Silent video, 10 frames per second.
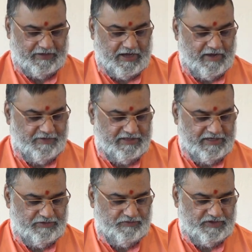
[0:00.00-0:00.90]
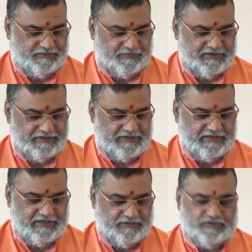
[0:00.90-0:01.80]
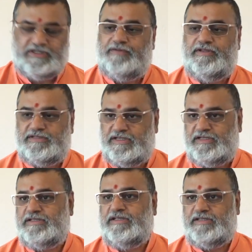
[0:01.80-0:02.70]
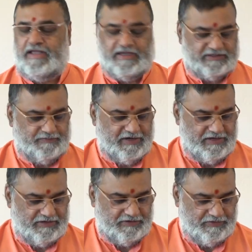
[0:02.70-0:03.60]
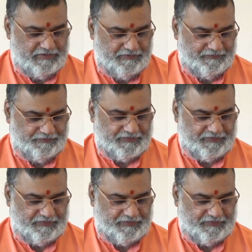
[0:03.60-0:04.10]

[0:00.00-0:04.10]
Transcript: Kamadhenu was presented to 7 sages, as I explained to you.